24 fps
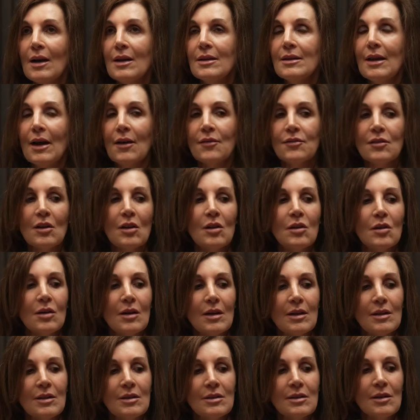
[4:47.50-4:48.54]
I'd have to
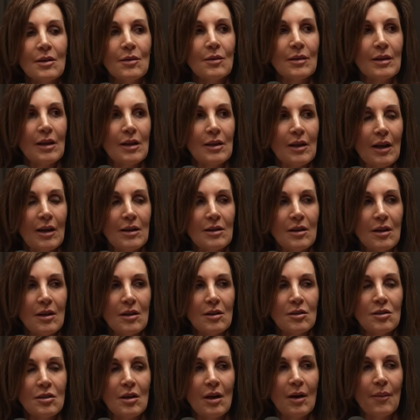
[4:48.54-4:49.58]
look and see what the
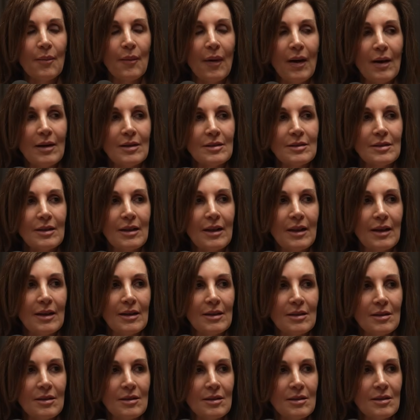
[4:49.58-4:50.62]
technology on Moxie
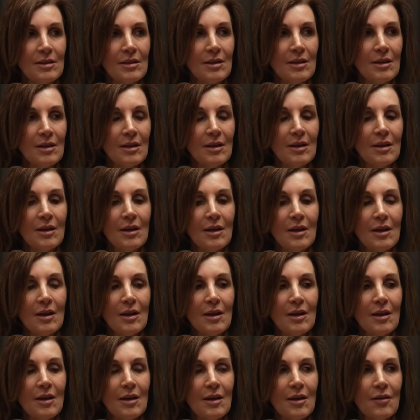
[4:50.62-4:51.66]
is. Okay.
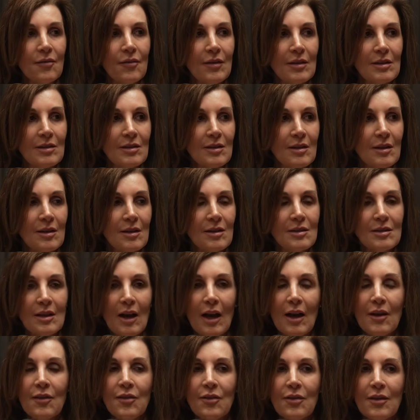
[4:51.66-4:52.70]
If it's, it's
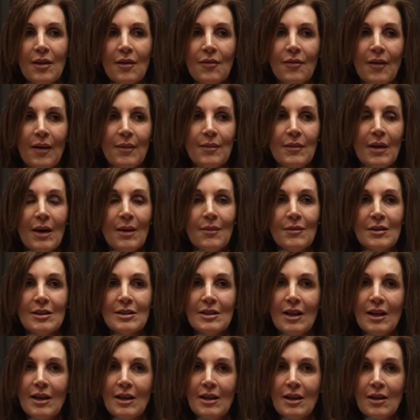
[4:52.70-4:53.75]
I, if I'm not
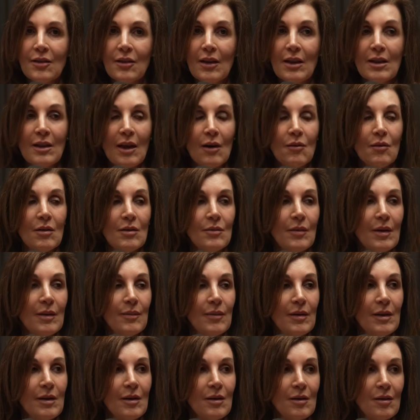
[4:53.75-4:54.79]
mistaken, I think that one might
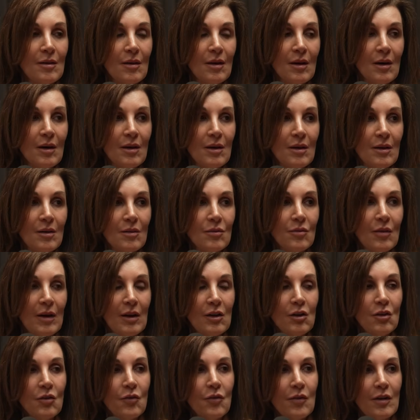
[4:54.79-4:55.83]
be uh,
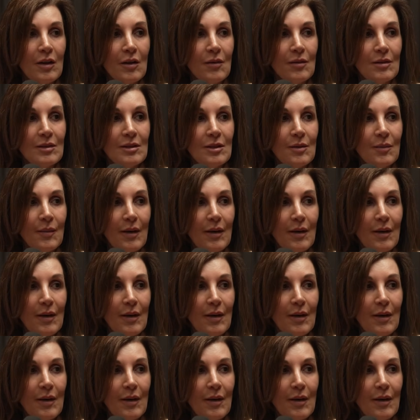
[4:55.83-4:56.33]
radio frequency